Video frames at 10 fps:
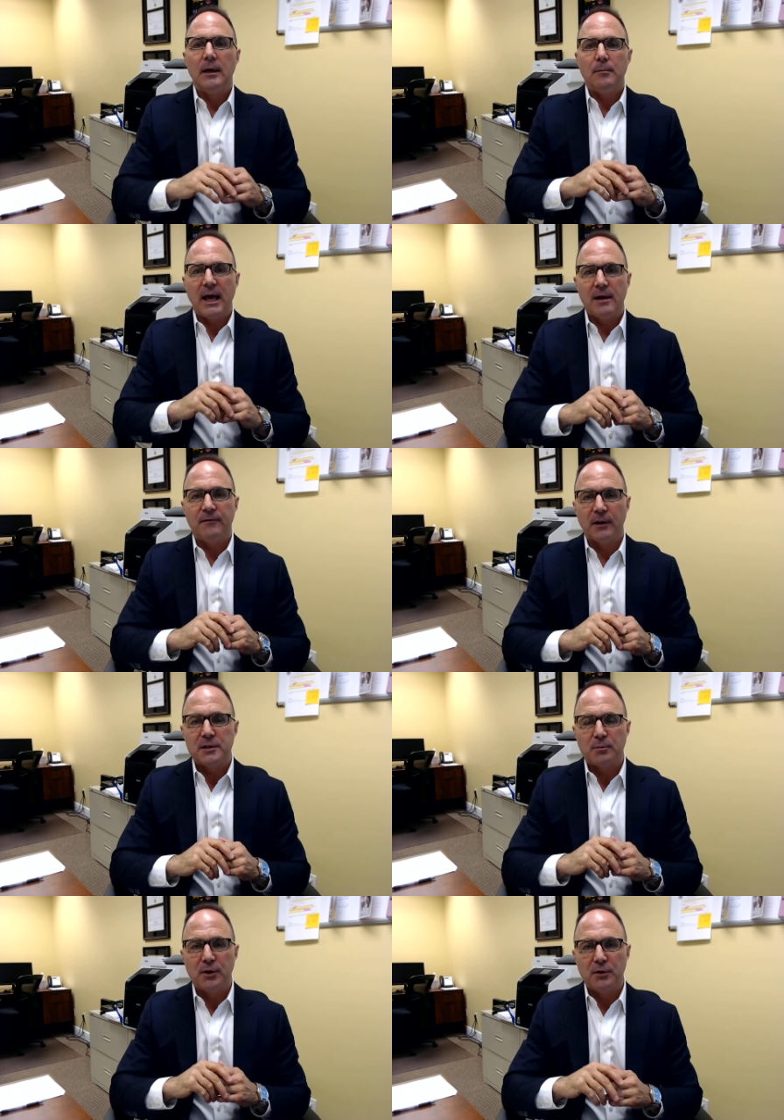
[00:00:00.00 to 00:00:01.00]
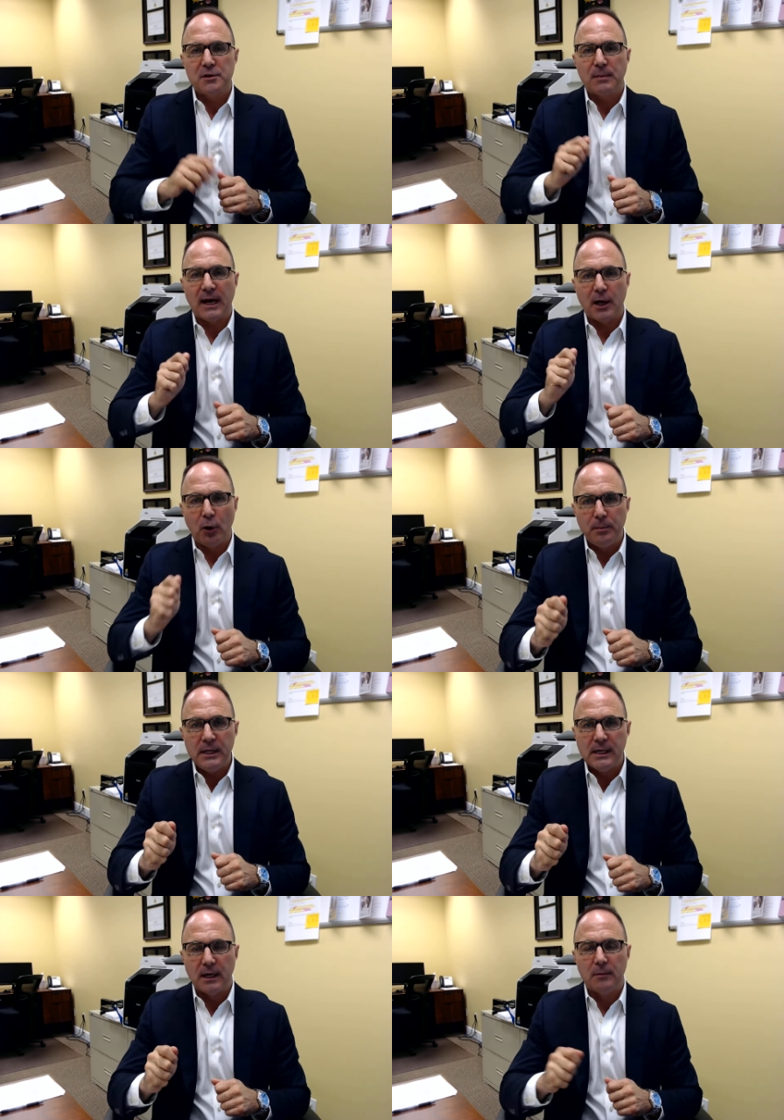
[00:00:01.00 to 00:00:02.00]
pamphlets produced by
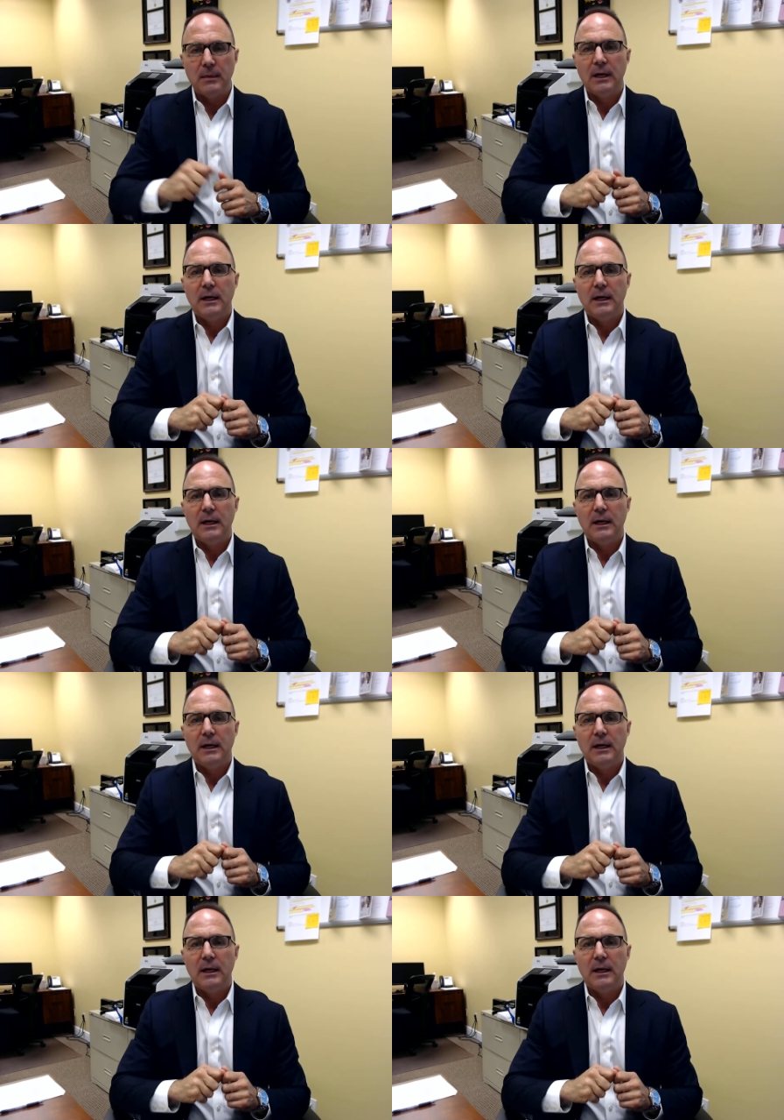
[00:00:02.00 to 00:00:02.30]
OPM